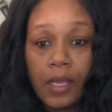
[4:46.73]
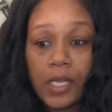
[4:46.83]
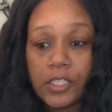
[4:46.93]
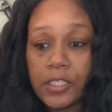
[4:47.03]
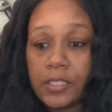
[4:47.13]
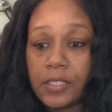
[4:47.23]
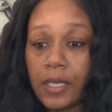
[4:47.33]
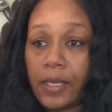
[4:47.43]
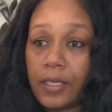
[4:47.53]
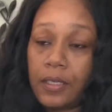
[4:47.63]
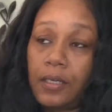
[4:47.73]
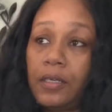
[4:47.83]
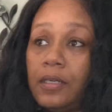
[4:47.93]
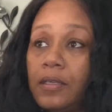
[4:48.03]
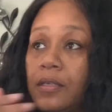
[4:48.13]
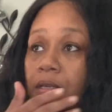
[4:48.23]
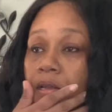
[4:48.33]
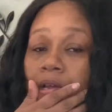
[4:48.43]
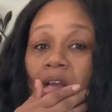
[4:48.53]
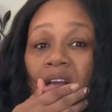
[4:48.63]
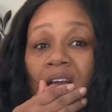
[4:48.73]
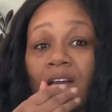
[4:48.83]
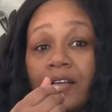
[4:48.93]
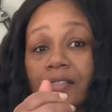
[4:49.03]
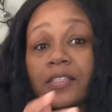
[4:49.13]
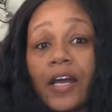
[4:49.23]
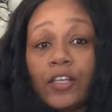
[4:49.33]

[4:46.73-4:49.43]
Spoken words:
and she's like, Ty,